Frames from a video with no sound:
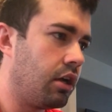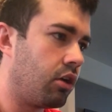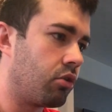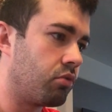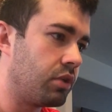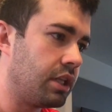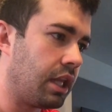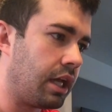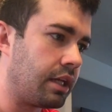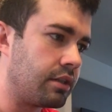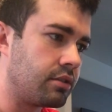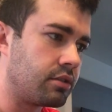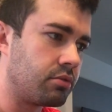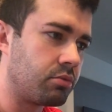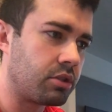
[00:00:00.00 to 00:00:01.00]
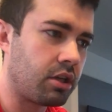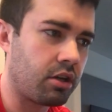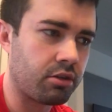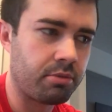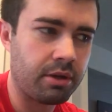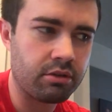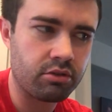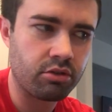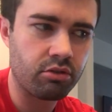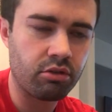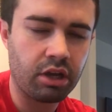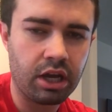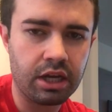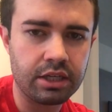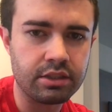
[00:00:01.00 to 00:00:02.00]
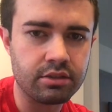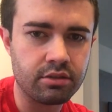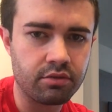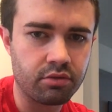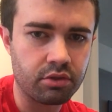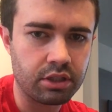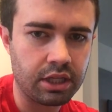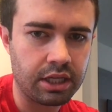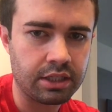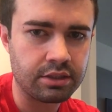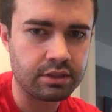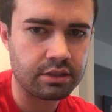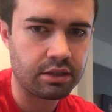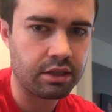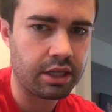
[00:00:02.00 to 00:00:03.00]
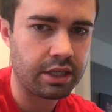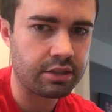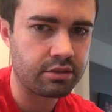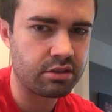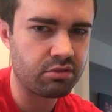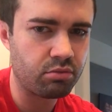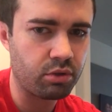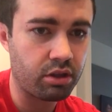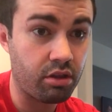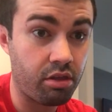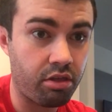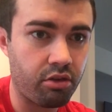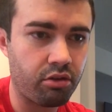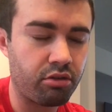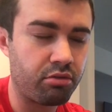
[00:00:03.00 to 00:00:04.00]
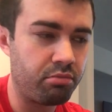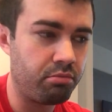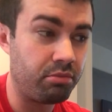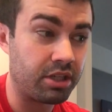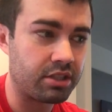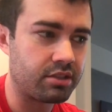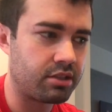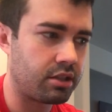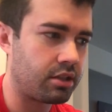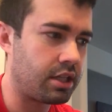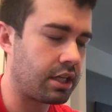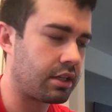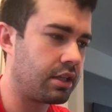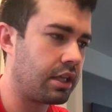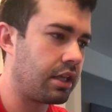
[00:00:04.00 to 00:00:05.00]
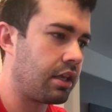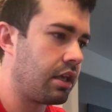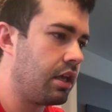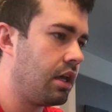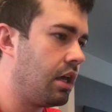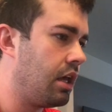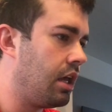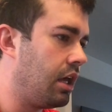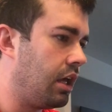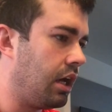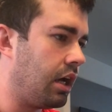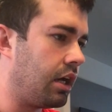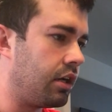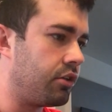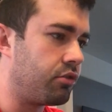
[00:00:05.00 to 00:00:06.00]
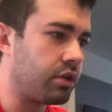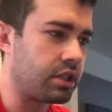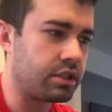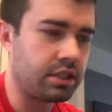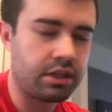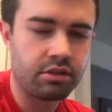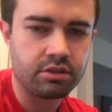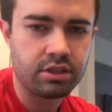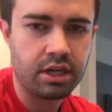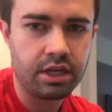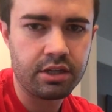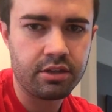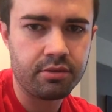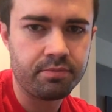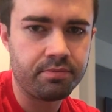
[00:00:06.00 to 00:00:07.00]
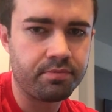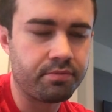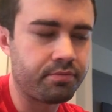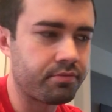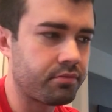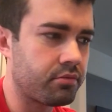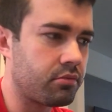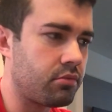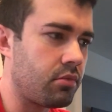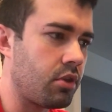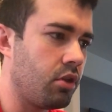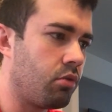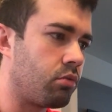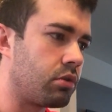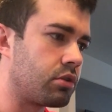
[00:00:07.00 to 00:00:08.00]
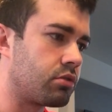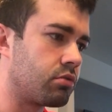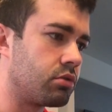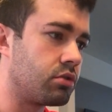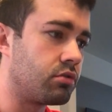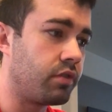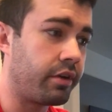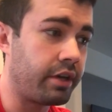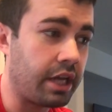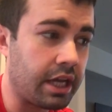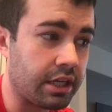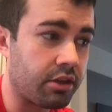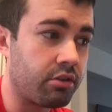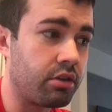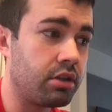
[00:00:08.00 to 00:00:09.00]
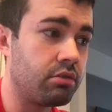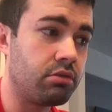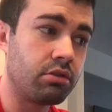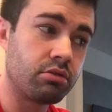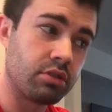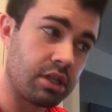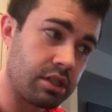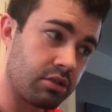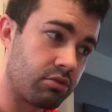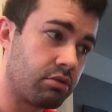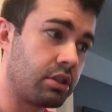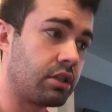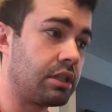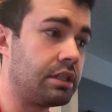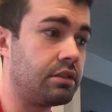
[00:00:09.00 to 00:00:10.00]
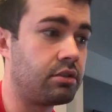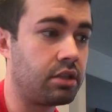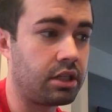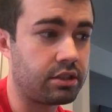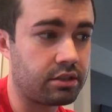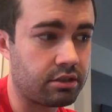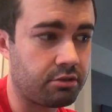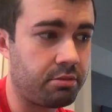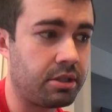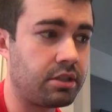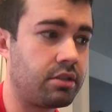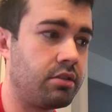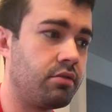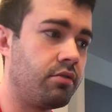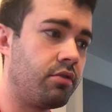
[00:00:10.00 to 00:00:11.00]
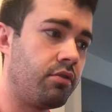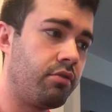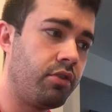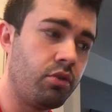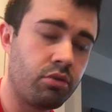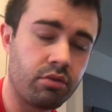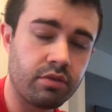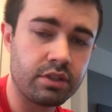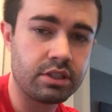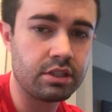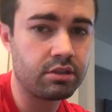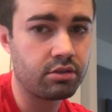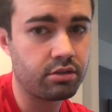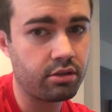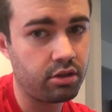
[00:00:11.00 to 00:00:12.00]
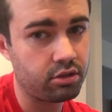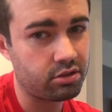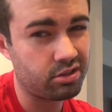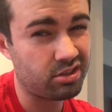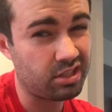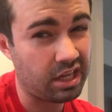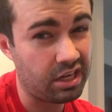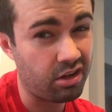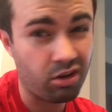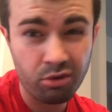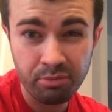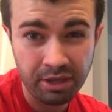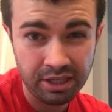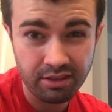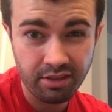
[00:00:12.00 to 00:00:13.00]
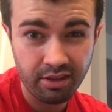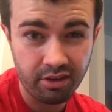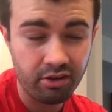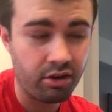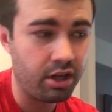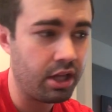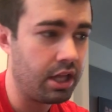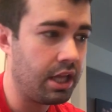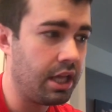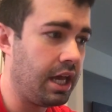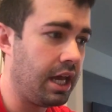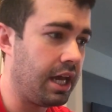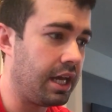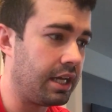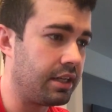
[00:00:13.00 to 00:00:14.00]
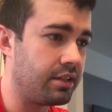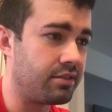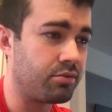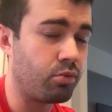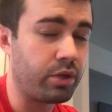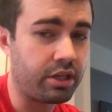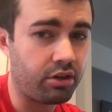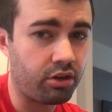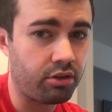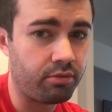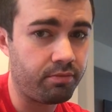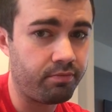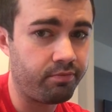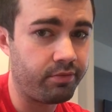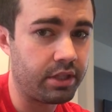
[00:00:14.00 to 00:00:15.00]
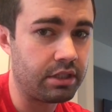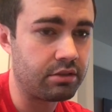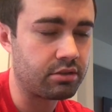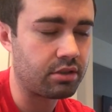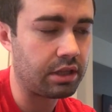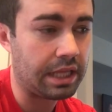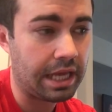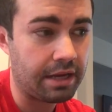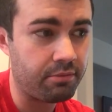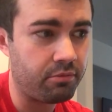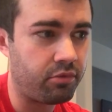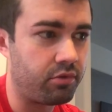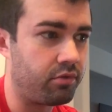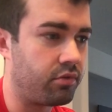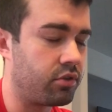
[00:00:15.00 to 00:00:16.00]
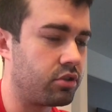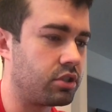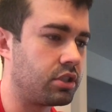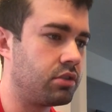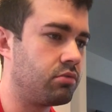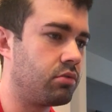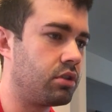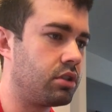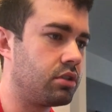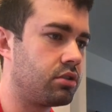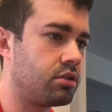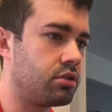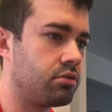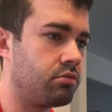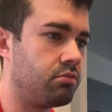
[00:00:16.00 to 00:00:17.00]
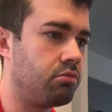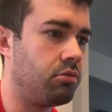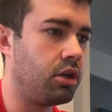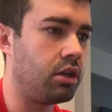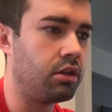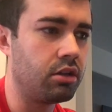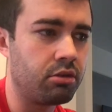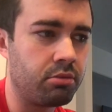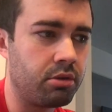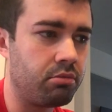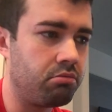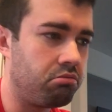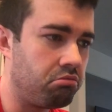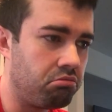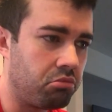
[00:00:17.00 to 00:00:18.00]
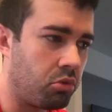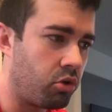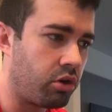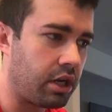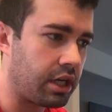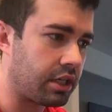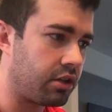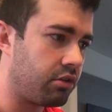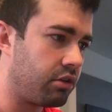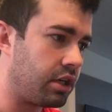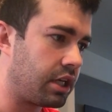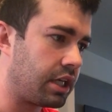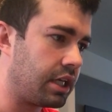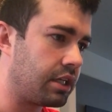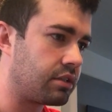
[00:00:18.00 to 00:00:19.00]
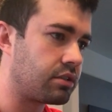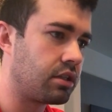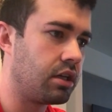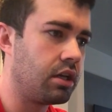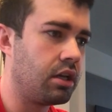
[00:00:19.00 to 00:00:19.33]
are relines. And we talked about two kinds of relines in class, and with a third mixed technique. Direct chair side, which was very accurate. There's less shrinkage, less expensive, fewer visits, looks kind of homemade though, and it's weaker. Then there's the lab version where it's a little bit more accurate, I guess.